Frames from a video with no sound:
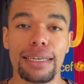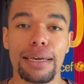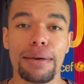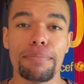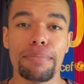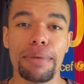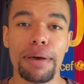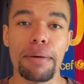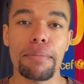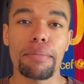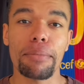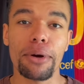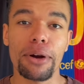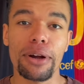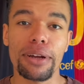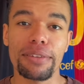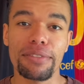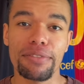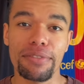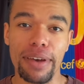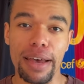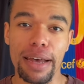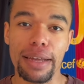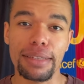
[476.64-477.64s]
a bit more
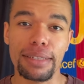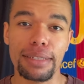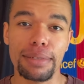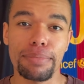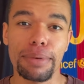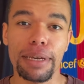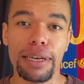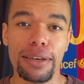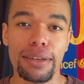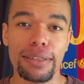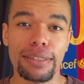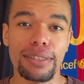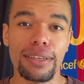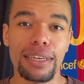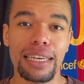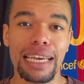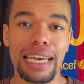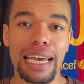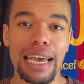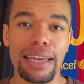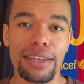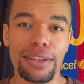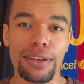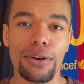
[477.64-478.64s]
advanced because you
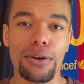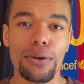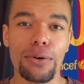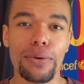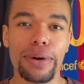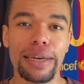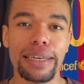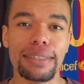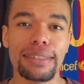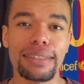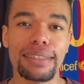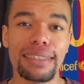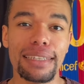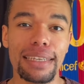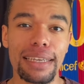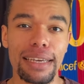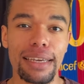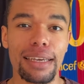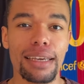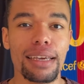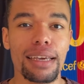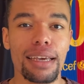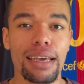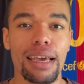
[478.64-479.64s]
can't always
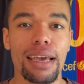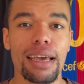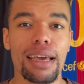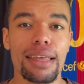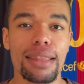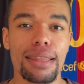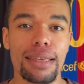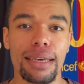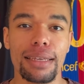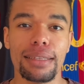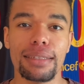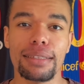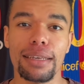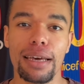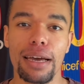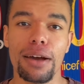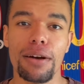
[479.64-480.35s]
see the inside